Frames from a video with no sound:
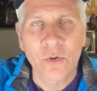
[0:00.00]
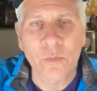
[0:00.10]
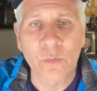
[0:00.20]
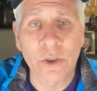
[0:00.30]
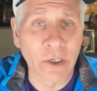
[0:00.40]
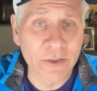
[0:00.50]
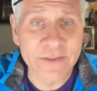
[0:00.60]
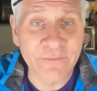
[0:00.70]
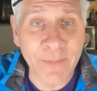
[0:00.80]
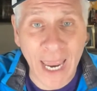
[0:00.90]

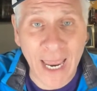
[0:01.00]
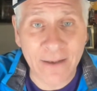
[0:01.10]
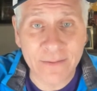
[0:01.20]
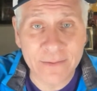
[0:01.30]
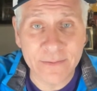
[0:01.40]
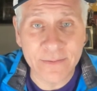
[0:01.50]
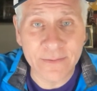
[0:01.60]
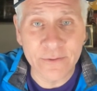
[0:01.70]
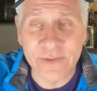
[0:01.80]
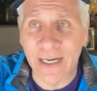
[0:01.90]
regardless of Matt,
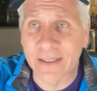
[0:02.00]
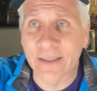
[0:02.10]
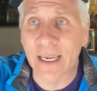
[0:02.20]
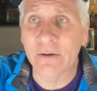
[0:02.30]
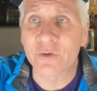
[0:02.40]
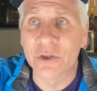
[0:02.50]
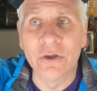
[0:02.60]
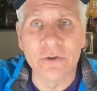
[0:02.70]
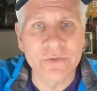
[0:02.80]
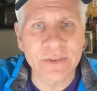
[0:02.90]
who's on in the
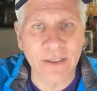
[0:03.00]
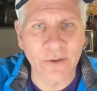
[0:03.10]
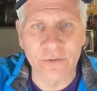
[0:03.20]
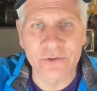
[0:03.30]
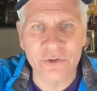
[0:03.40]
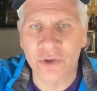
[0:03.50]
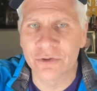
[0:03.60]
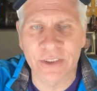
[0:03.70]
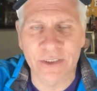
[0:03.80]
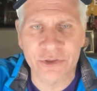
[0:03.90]
afternoons, and I know there's a
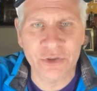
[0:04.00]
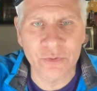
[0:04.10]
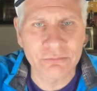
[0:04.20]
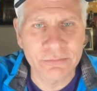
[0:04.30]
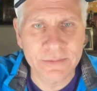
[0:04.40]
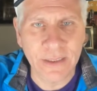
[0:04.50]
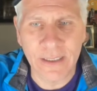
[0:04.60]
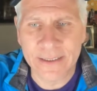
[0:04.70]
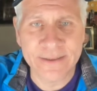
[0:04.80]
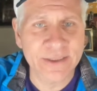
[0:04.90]
huge LSU
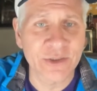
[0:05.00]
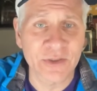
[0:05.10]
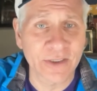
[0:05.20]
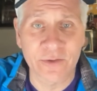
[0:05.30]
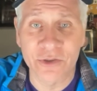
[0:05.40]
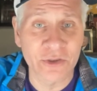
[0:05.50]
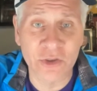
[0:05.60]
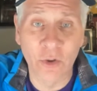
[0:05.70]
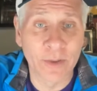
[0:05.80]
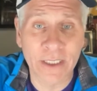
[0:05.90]
contingent here, there's just
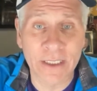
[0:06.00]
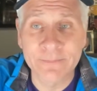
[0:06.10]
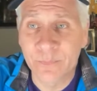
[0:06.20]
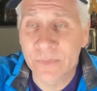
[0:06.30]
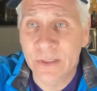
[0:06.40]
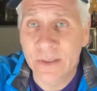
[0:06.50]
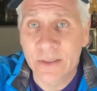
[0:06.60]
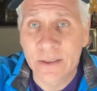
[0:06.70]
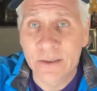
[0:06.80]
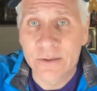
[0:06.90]
nobody
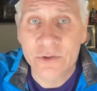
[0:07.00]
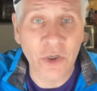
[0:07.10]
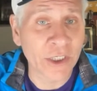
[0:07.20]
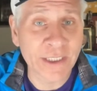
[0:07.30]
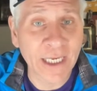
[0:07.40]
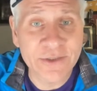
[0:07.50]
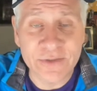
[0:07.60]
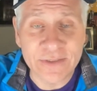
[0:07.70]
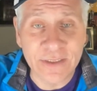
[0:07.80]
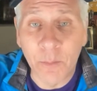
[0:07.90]
talking
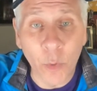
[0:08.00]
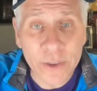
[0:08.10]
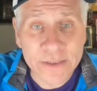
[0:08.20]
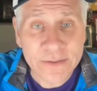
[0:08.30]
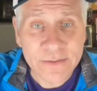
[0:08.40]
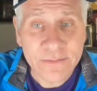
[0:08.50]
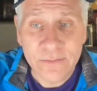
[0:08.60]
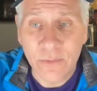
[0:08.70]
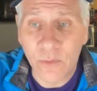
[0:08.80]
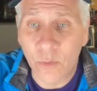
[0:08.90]
Cajuns in the mornings
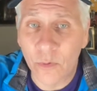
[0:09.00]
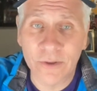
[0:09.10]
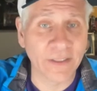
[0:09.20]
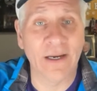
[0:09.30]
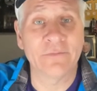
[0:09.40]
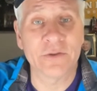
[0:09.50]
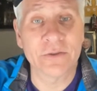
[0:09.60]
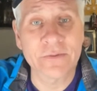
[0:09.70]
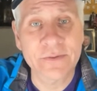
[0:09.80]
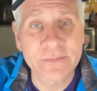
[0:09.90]
or in the
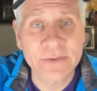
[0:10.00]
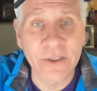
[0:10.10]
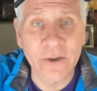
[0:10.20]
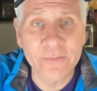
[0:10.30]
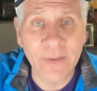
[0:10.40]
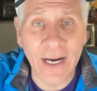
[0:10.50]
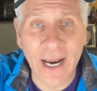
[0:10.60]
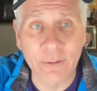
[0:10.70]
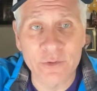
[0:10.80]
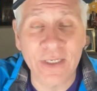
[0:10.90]
afternoons. So
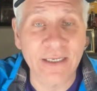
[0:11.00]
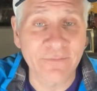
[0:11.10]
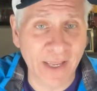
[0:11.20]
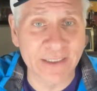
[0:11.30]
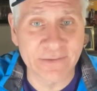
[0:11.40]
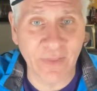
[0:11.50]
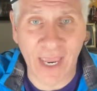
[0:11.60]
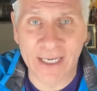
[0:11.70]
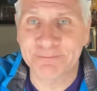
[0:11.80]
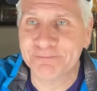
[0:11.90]
I will take advantage of that